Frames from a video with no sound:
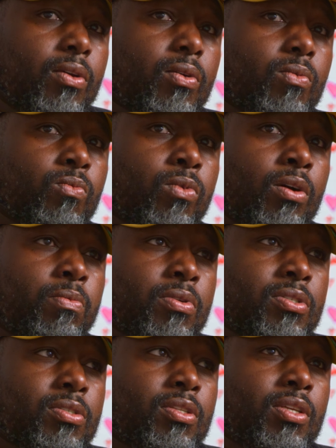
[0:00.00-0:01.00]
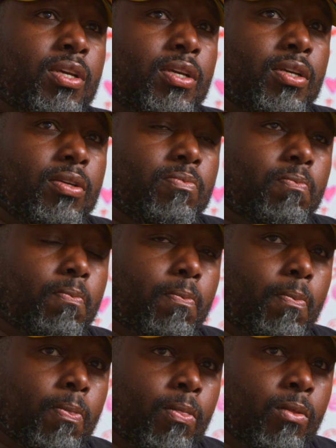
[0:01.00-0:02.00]
What was the,
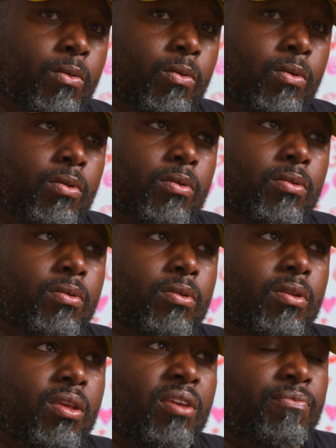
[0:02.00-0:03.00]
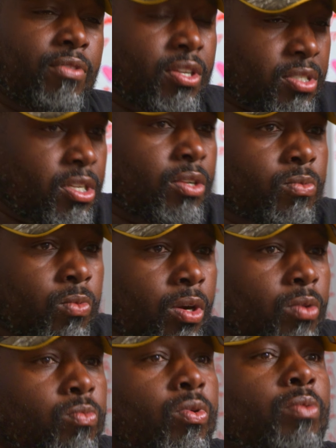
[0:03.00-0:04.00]
if this didn't
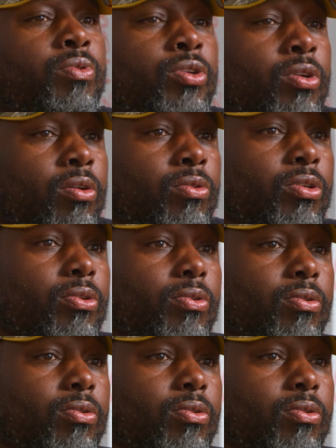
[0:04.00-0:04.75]
work, what were you going to do?